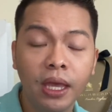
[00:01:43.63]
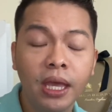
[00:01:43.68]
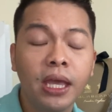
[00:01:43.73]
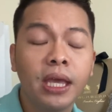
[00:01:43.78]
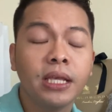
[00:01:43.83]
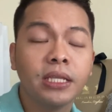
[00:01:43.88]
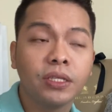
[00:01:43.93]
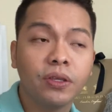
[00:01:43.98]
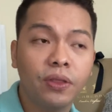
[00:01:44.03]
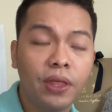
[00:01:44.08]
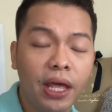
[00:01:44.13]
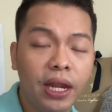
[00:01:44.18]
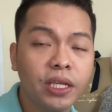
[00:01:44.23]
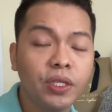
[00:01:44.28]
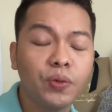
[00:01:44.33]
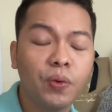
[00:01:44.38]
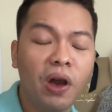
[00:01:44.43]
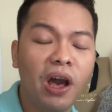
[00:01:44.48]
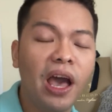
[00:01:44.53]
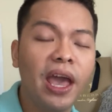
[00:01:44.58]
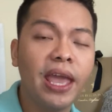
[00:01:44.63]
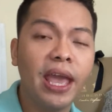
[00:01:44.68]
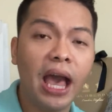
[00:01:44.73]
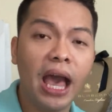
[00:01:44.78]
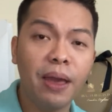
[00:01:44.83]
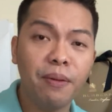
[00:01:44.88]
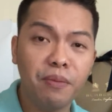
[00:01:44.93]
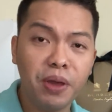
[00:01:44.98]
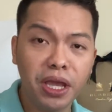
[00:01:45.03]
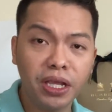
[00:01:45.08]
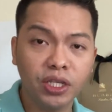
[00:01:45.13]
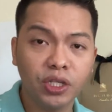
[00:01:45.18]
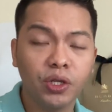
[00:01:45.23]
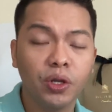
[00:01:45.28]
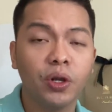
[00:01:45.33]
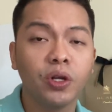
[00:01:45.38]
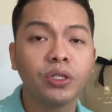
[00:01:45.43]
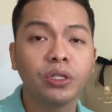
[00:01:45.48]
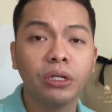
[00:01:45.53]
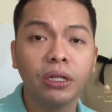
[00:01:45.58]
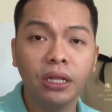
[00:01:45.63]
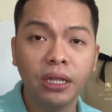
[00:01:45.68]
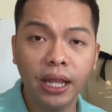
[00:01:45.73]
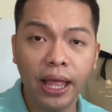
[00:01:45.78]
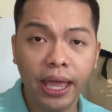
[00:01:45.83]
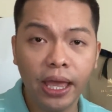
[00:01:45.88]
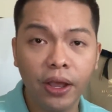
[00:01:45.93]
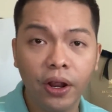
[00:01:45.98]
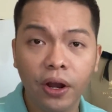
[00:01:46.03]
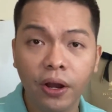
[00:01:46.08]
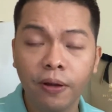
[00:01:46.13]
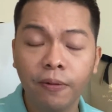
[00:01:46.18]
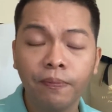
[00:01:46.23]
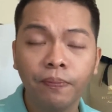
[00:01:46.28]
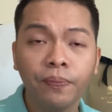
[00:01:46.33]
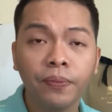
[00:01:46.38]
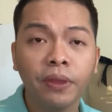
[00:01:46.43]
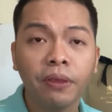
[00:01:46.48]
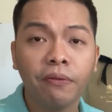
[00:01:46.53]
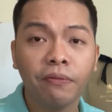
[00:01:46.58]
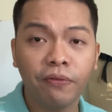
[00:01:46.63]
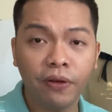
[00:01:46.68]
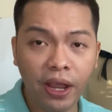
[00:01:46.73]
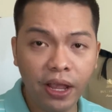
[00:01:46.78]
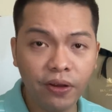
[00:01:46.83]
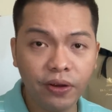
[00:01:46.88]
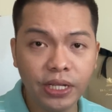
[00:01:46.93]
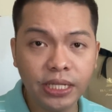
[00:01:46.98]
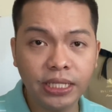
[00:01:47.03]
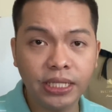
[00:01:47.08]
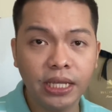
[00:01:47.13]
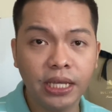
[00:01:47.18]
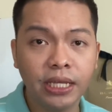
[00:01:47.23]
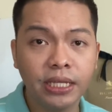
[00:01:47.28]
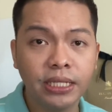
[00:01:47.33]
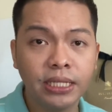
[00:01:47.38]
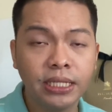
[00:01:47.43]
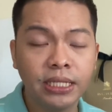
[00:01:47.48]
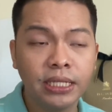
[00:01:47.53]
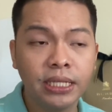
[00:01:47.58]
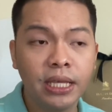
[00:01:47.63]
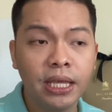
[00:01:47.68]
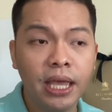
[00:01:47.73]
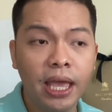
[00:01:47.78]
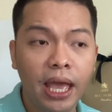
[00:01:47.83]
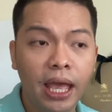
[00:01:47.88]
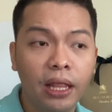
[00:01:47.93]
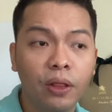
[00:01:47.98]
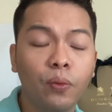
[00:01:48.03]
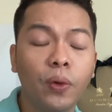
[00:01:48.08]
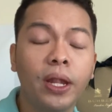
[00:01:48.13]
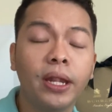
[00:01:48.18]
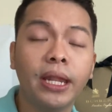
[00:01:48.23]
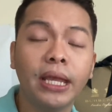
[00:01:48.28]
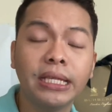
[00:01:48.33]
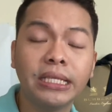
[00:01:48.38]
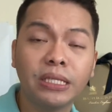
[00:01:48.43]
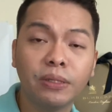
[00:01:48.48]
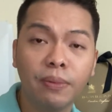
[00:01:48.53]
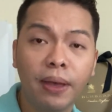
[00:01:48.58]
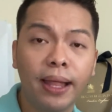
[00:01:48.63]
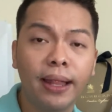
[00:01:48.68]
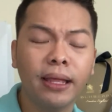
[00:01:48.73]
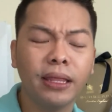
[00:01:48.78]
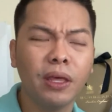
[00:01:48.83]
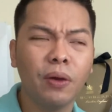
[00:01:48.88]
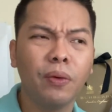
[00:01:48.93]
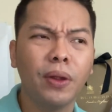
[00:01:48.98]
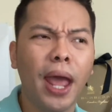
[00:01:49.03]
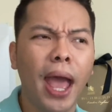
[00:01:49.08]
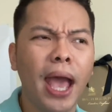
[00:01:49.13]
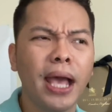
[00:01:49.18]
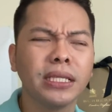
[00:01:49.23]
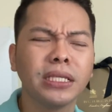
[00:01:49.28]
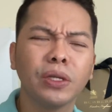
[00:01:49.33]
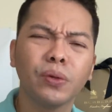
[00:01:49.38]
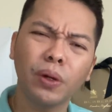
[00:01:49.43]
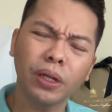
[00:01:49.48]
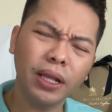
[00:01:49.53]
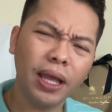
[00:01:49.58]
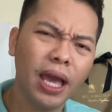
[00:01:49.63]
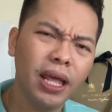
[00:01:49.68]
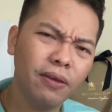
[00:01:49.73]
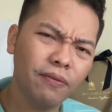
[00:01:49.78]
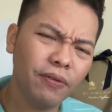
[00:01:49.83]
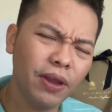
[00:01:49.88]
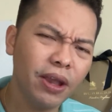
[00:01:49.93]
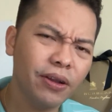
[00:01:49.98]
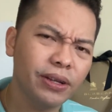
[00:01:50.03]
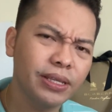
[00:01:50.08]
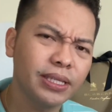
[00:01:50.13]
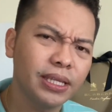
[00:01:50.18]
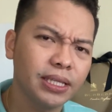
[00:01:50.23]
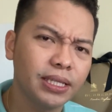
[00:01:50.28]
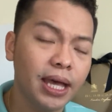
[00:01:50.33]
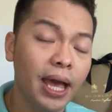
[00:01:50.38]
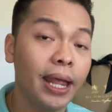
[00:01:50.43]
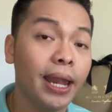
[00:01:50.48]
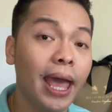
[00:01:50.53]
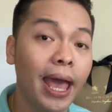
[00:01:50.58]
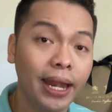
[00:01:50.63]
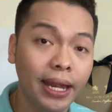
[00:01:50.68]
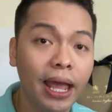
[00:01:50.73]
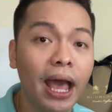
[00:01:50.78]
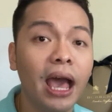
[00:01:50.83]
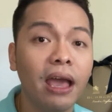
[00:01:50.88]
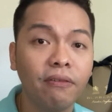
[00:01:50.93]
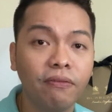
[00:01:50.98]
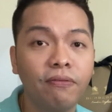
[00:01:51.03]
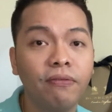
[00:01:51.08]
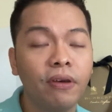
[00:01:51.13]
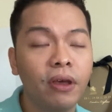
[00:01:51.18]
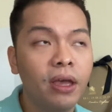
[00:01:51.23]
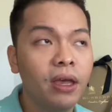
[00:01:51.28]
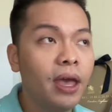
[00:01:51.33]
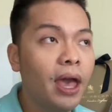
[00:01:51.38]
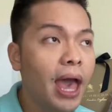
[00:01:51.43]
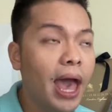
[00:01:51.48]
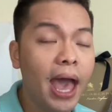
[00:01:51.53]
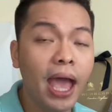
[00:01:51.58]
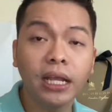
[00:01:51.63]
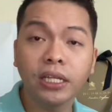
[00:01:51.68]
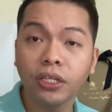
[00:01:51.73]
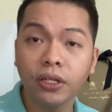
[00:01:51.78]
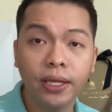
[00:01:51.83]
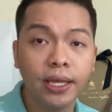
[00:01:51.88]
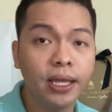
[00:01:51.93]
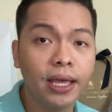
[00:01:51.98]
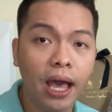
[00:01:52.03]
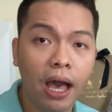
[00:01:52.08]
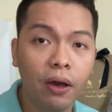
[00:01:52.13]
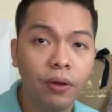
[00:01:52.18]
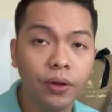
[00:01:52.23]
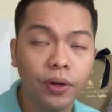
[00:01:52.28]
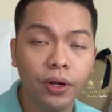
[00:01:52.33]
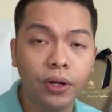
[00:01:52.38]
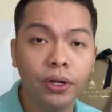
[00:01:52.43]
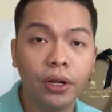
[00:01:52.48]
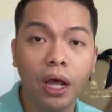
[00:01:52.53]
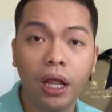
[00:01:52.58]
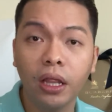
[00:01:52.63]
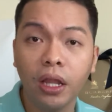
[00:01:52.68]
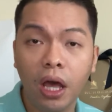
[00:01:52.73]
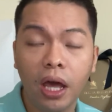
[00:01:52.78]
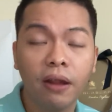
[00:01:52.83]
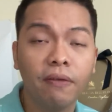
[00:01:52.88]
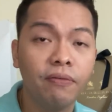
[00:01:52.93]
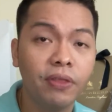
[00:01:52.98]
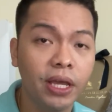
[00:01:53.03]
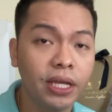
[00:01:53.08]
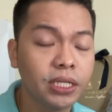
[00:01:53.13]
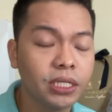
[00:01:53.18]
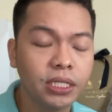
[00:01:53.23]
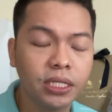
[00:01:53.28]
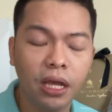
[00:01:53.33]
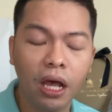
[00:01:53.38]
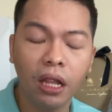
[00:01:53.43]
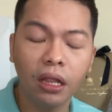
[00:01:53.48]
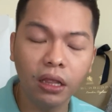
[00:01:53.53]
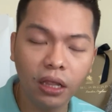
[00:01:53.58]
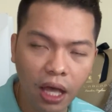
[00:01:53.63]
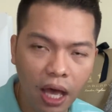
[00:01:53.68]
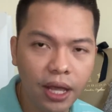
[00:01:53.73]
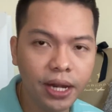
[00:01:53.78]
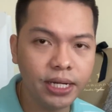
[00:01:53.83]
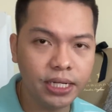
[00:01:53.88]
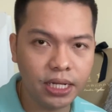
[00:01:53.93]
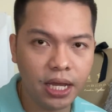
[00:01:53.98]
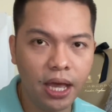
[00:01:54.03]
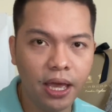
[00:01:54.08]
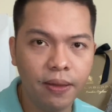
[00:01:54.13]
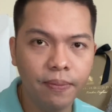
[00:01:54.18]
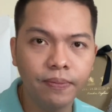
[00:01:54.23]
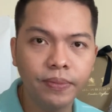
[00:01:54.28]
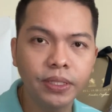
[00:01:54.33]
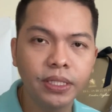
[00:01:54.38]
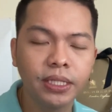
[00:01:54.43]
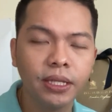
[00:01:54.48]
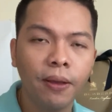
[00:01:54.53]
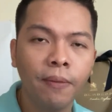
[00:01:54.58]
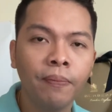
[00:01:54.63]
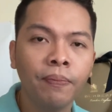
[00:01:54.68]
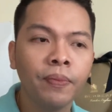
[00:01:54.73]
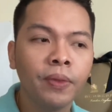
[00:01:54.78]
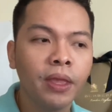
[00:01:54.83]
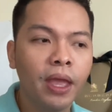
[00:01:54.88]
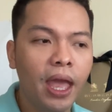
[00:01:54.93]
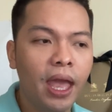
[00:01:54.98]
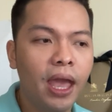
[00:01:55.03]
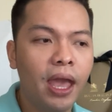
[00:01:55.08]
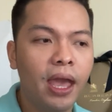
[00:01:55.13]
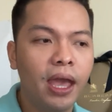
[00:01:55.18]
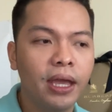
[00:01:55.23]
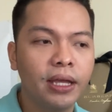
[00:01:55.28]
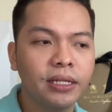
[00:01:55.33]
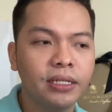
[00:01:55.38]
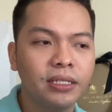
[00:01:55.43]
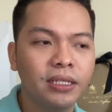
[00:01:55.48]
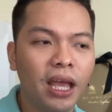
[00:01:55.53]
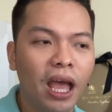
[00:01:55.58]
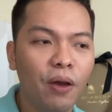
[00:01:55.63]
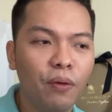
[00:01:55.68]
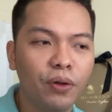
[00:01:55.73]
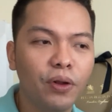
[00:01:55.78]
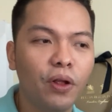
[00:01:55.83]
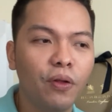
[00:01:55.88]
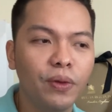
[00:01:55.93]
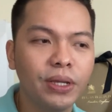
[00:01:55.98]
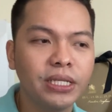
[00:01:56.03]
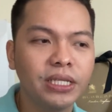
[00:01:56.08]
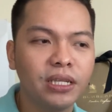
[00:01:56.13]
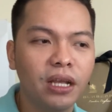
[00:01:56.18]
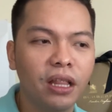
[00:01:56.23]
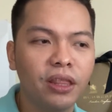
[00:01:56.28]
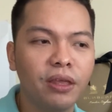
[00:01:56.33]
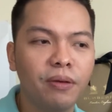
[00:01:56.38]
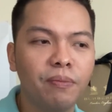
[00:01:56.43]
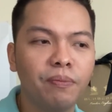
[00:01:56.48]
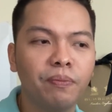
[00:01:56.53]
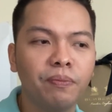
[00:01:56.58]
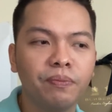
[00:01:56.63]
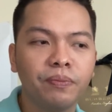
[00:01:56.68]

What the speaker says: So that is why I make sure to layer fragrances, and when they smell it, they would ask, what kind of fragrance is that? And I've actually encountered a lot of this a lot of times. And I would always tell them,